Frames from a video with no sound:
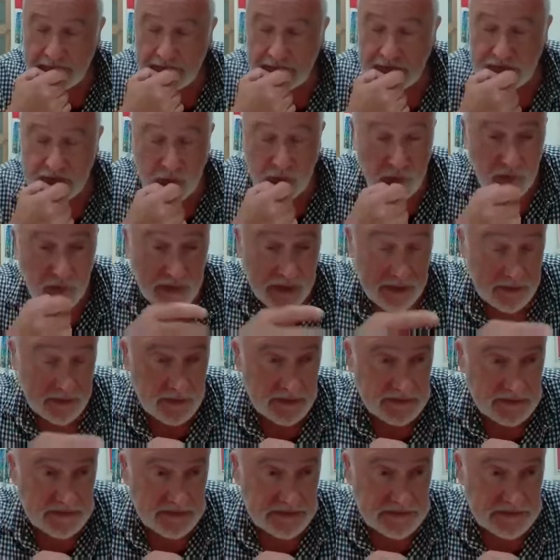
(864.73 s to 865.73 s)
you know
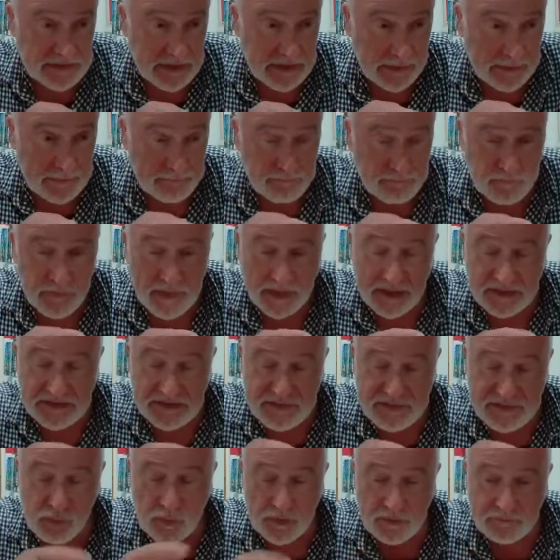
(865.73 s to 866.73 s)
here um,
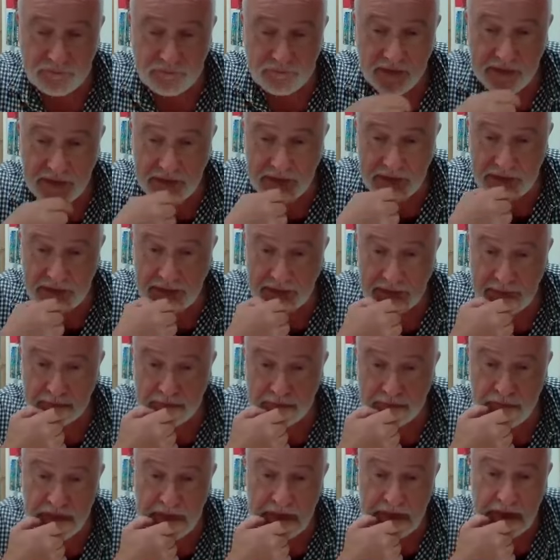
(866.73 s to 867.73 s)
as one of the
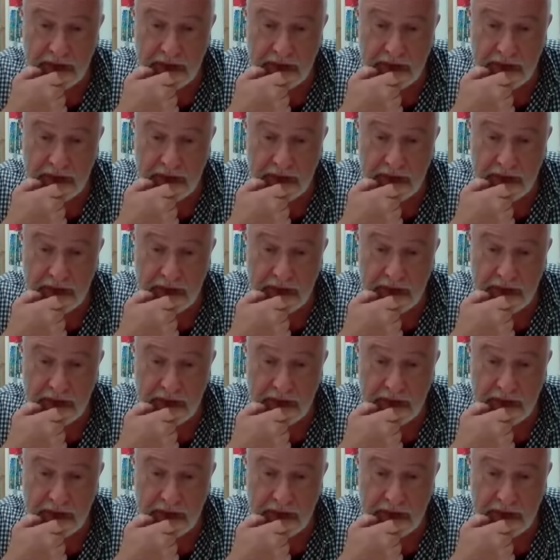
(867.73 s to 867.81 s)
um,